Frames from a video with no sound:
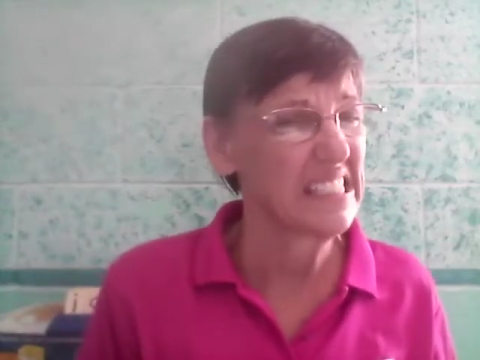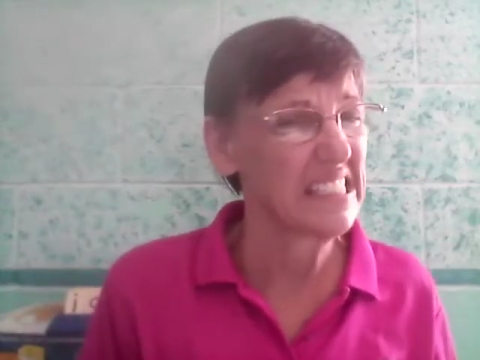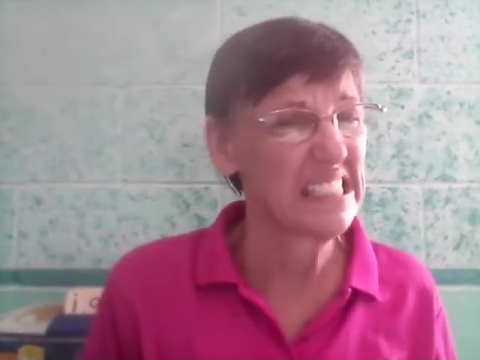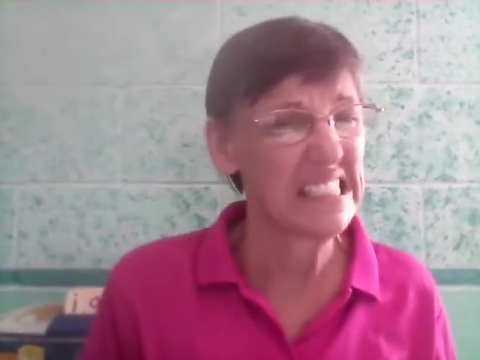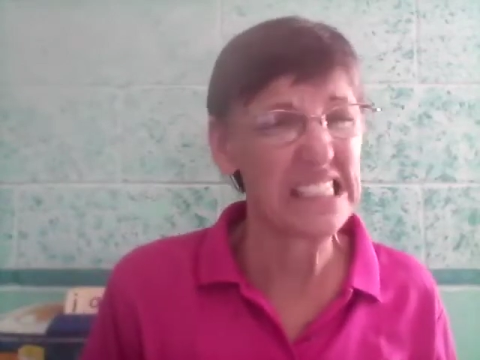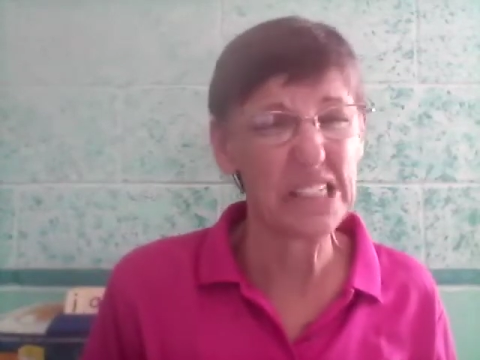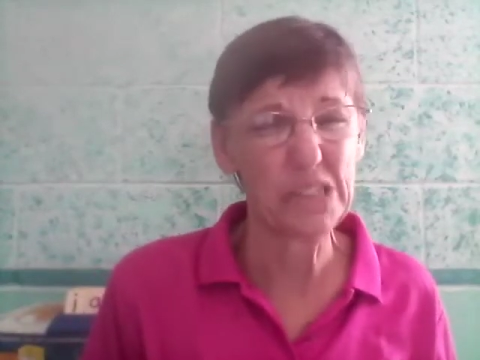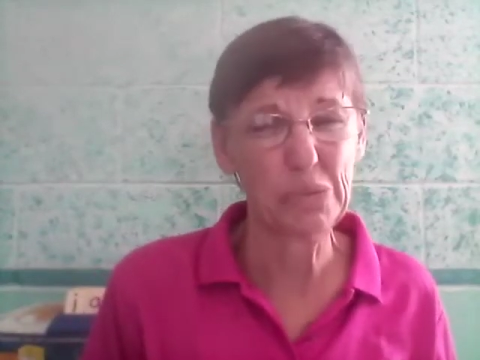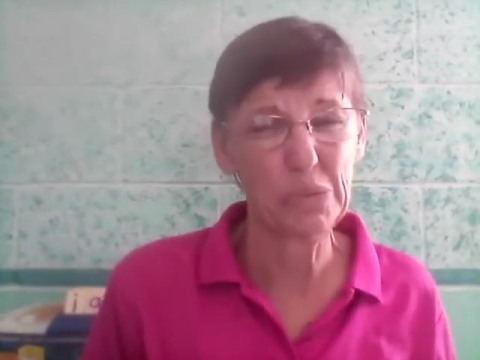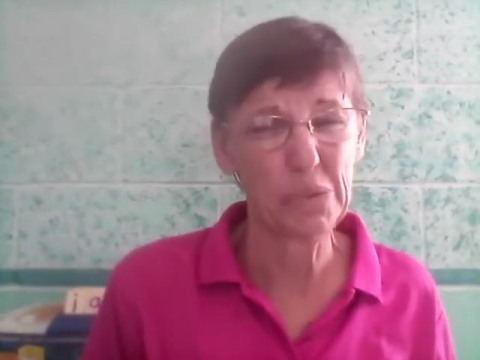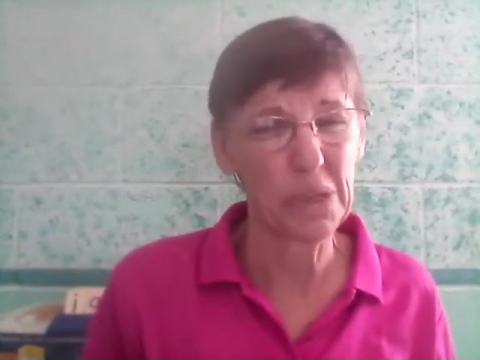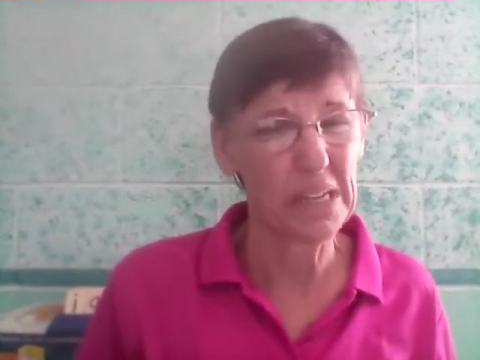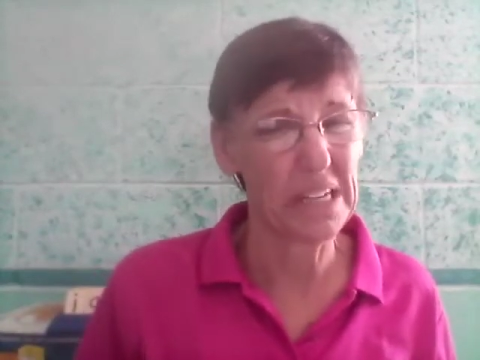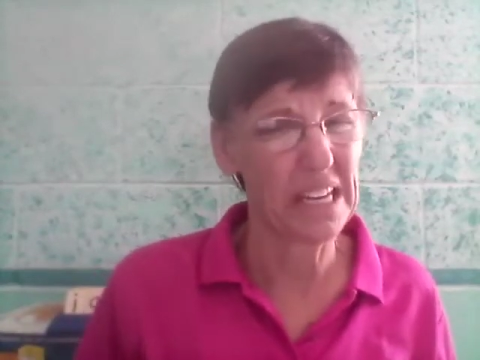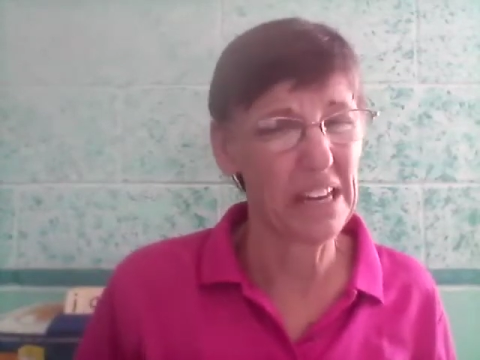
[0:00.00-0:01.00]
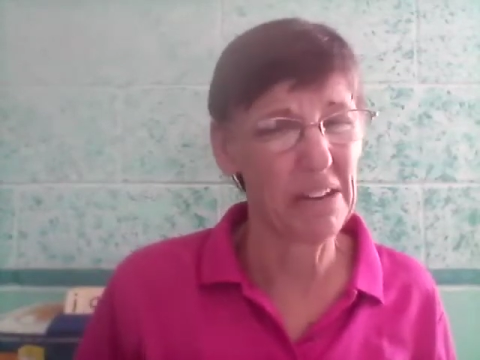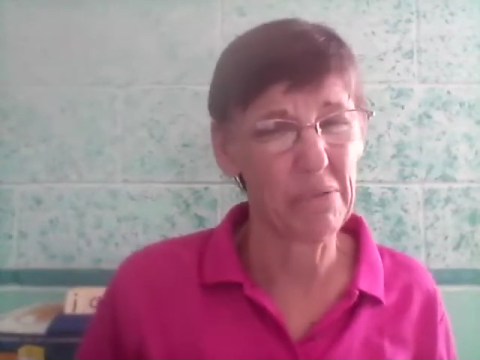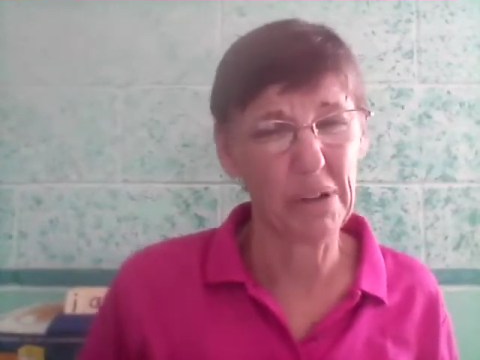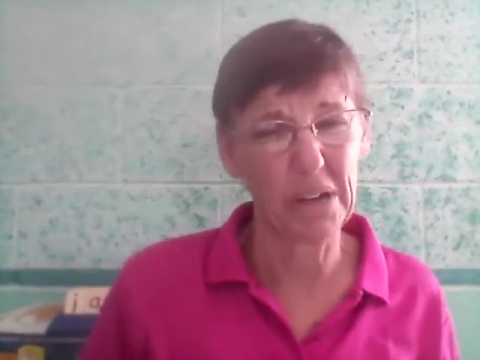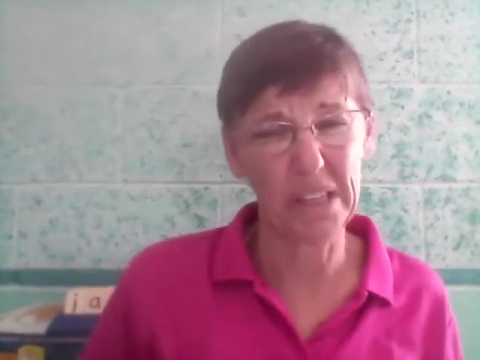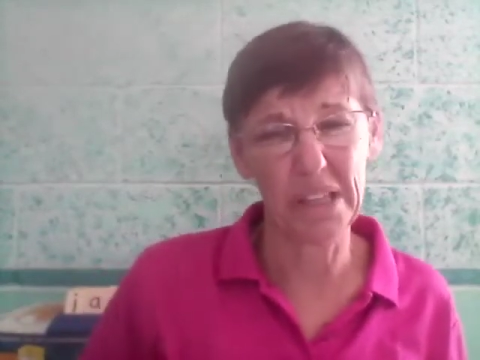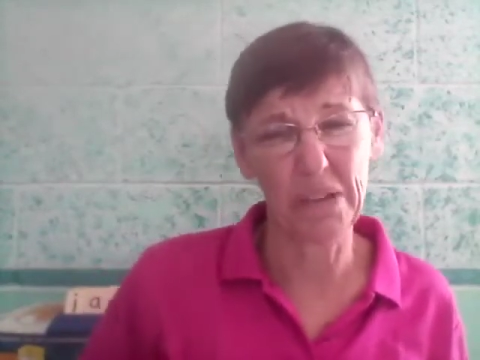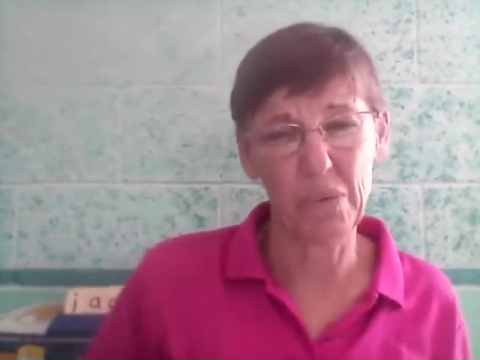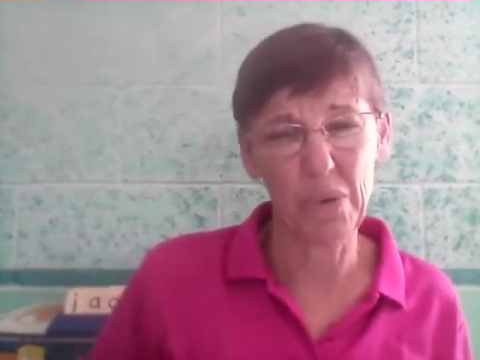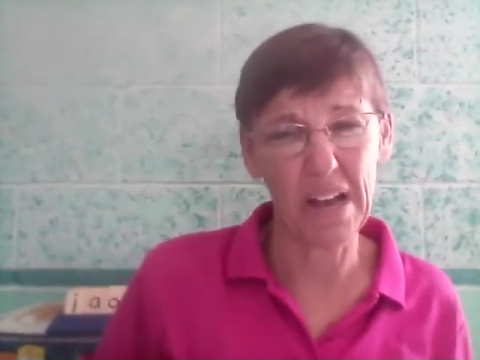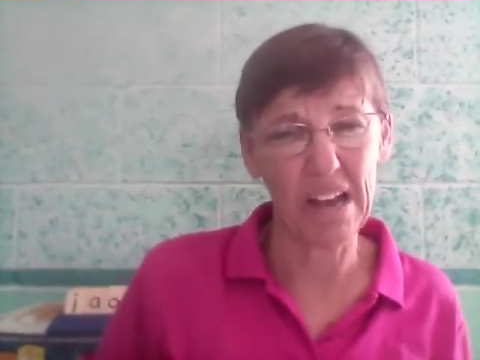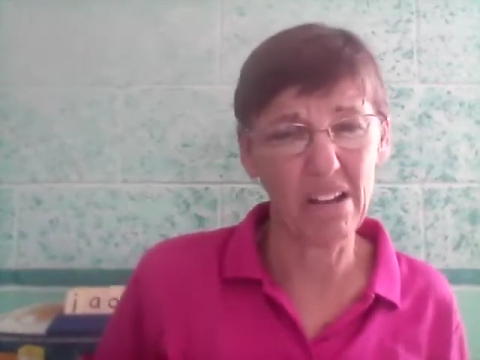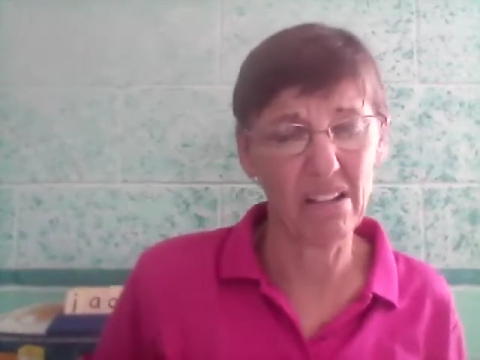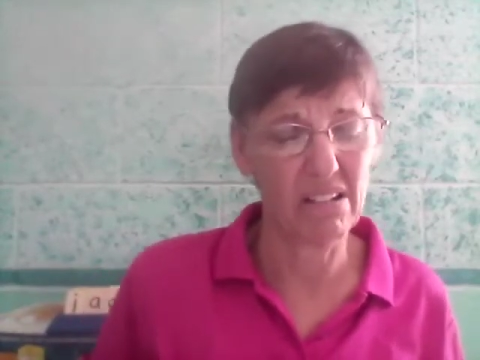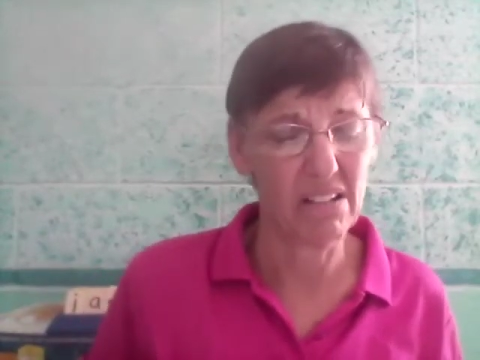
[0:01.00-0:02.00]
isn't working really
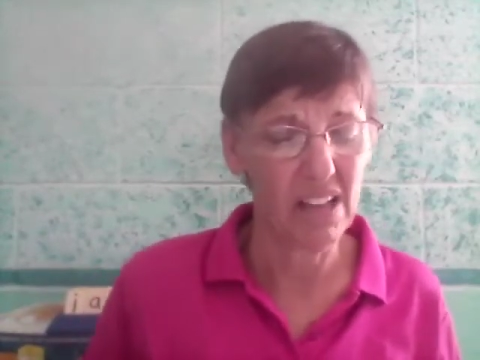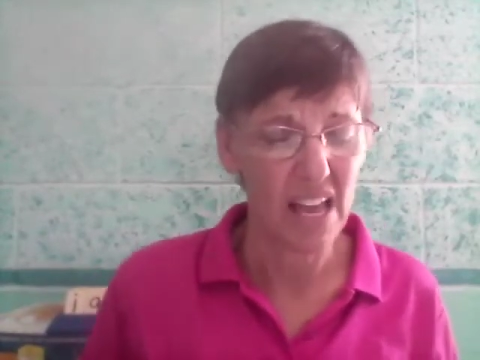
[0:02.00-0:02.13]
well.